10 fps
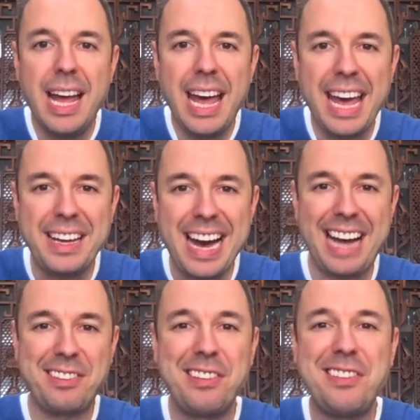Hey
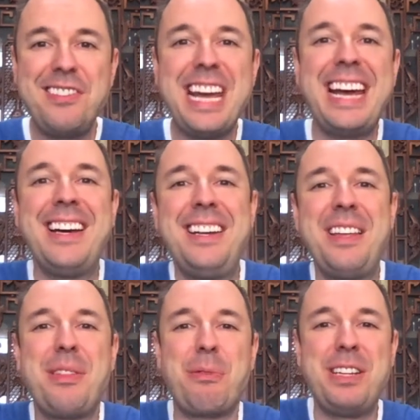guys, this is Dan,
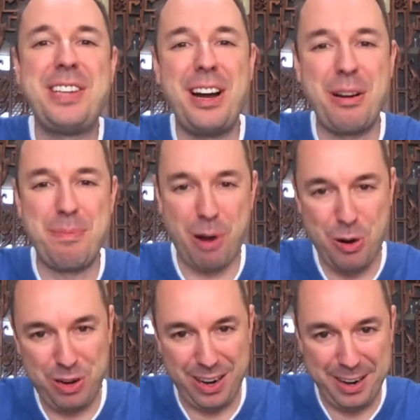the retired
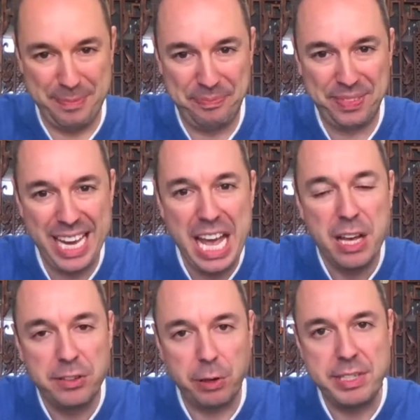broker.
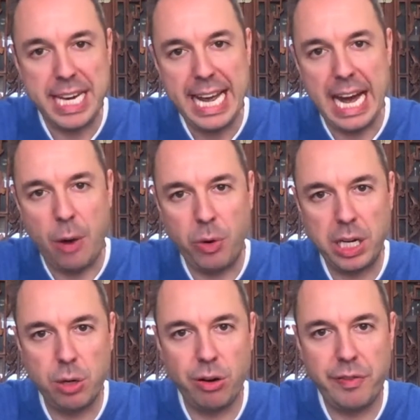So today I want to
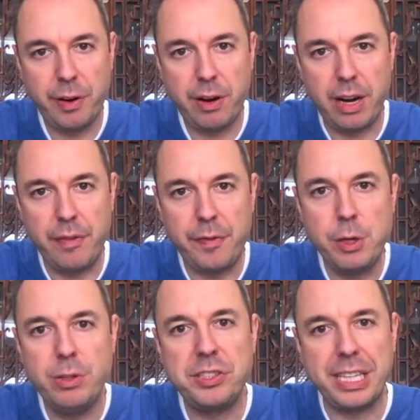go over a
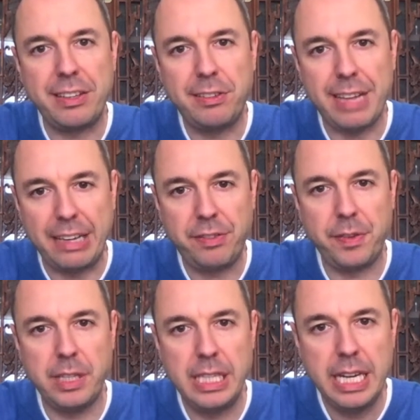few
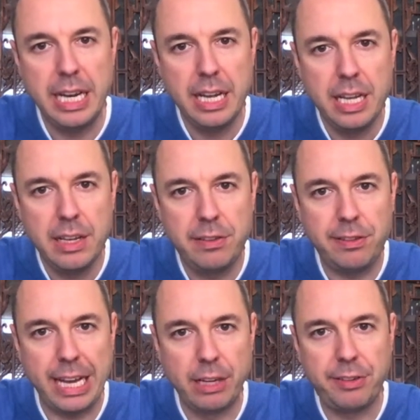successful
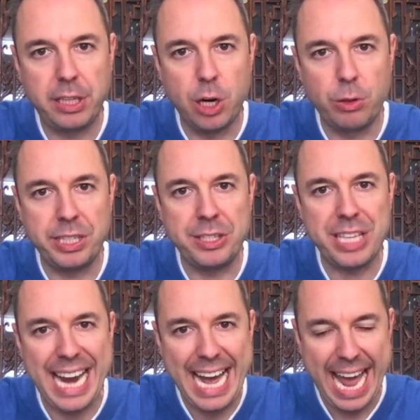sales closings
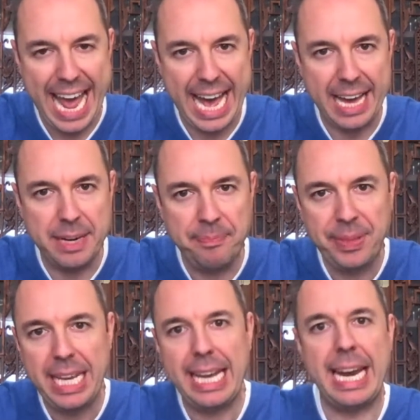that I had
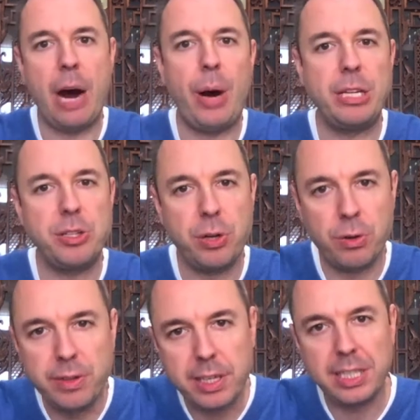and how I
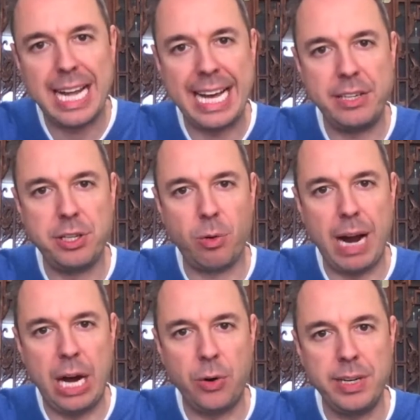turned the client
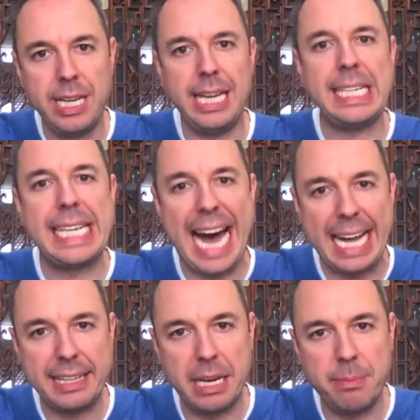around and
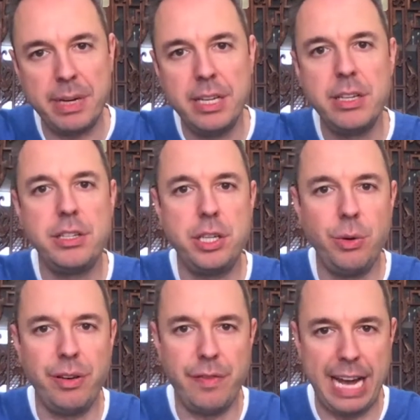got them to
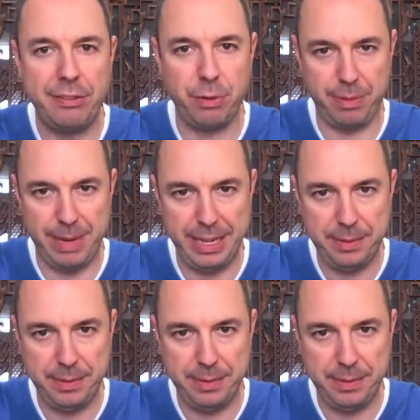invest with me.